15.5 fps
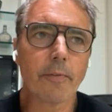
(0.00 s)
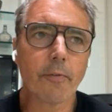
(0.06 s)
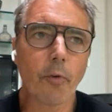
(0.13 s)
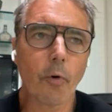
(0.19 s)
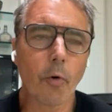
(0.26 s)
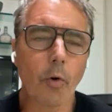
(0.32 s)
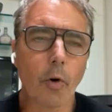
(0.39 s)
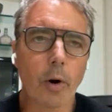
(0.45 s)

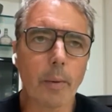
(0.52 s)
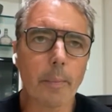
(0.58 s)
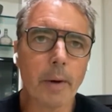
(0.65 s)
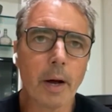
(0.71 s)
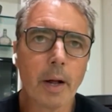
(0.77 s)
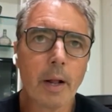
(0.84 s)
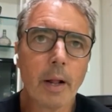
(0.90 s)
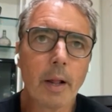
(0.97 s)
form
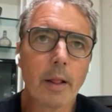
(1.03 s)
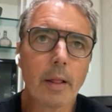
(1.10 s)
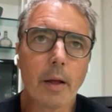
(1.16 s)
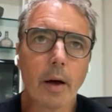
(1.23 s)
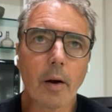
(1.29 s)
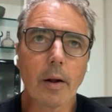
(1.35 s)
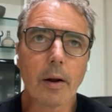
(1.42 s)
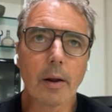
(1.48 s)

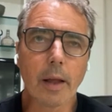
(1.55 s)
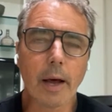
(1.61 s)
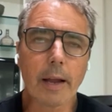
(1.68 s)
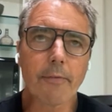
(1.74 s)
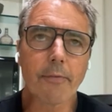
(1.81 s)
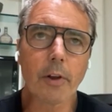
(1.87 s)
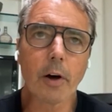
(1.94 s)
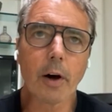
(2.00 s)

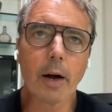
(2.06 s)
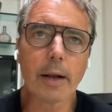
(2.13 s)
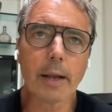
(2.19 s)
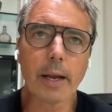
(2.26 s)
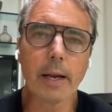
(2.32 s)
lifelong